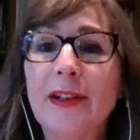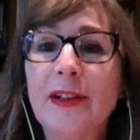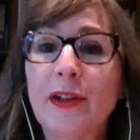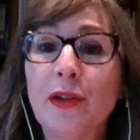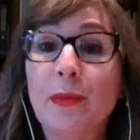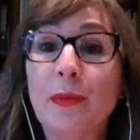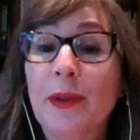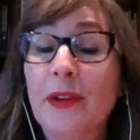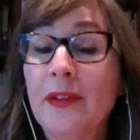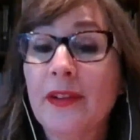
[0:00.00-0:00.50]

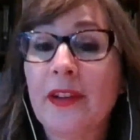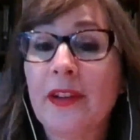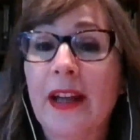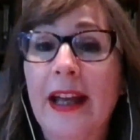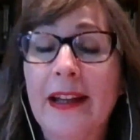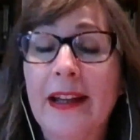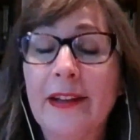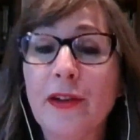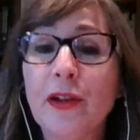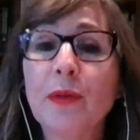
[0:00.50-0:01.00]
humans,
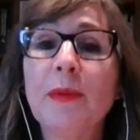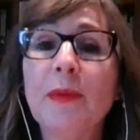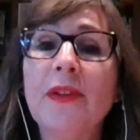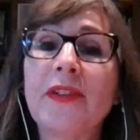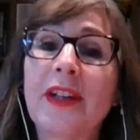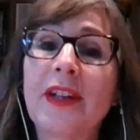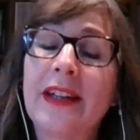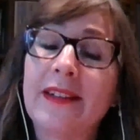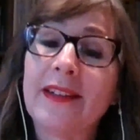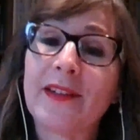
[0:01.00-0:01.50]
and
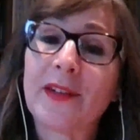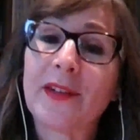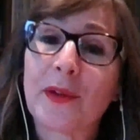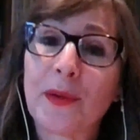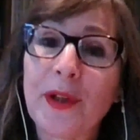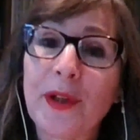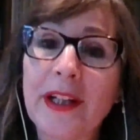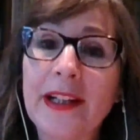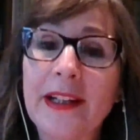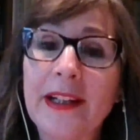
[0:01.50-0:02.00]
humans can
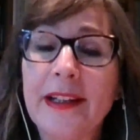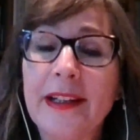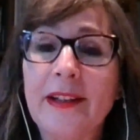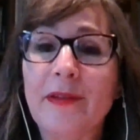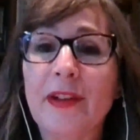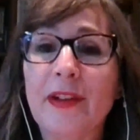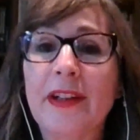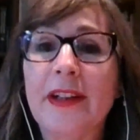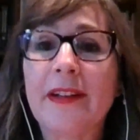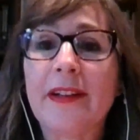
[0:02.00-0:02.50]
disagree
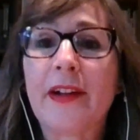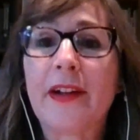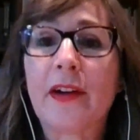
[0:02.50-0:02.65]
even.